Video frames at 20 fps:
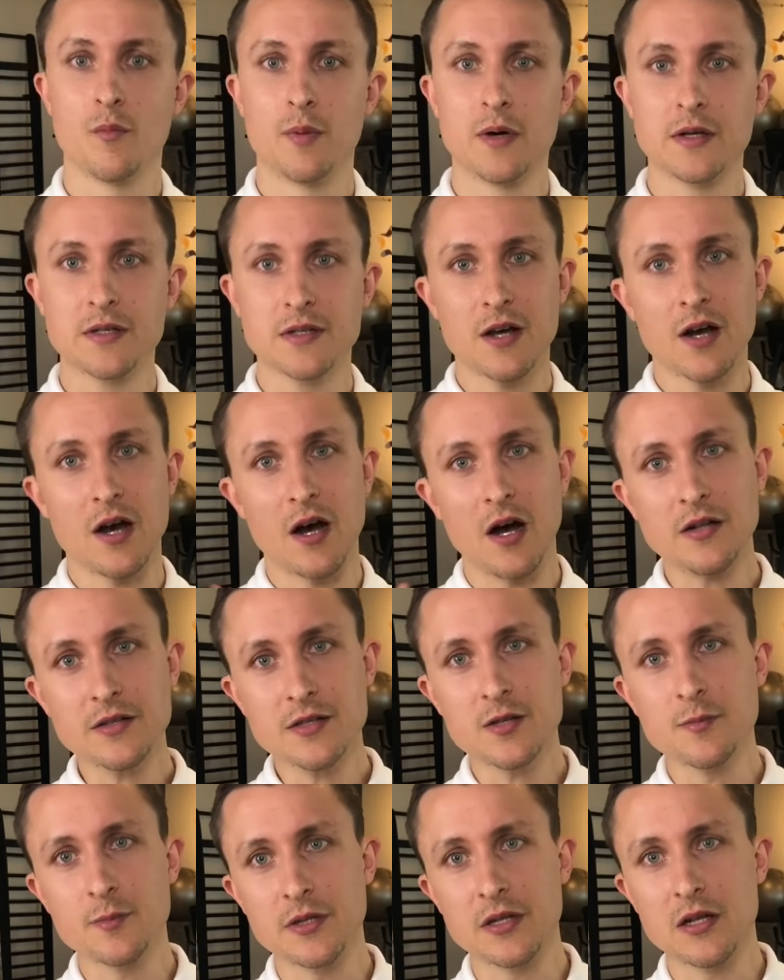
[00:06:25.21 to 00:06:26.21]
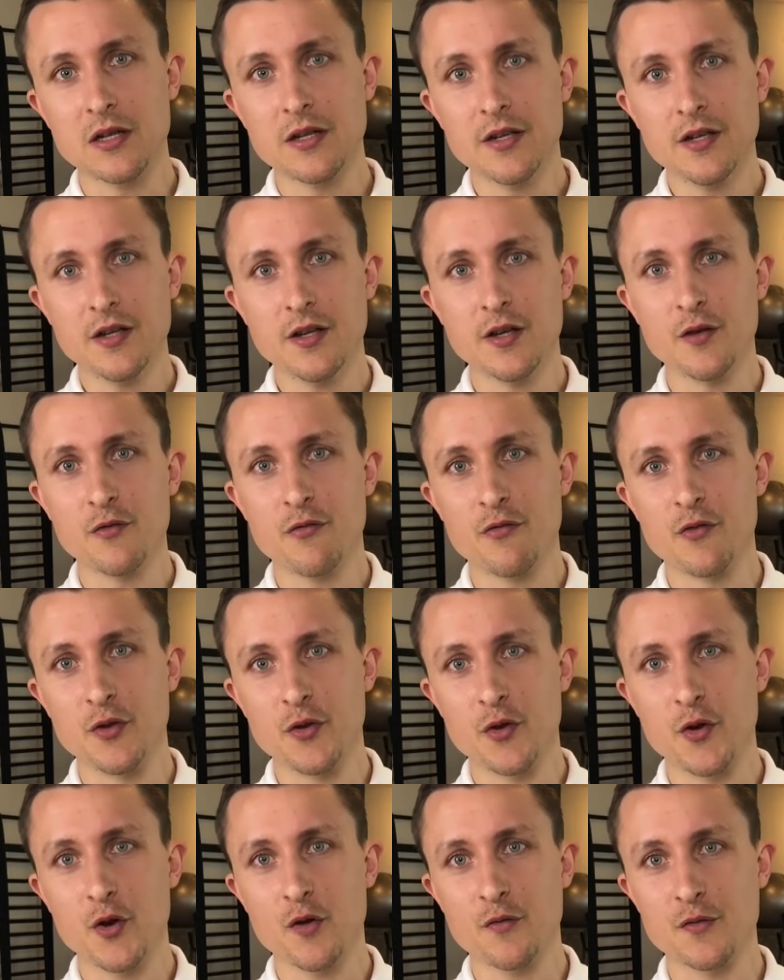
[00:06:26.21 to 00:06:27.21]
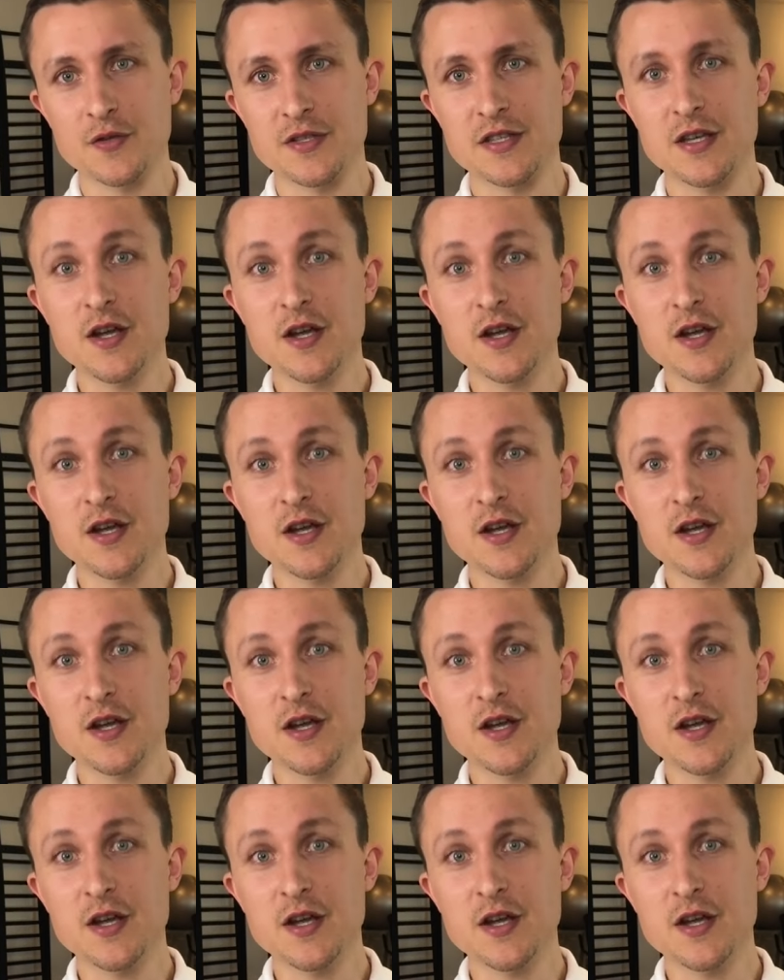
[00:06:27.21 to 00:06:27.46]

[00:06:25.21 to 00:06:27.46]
But ultimately, if the nerve is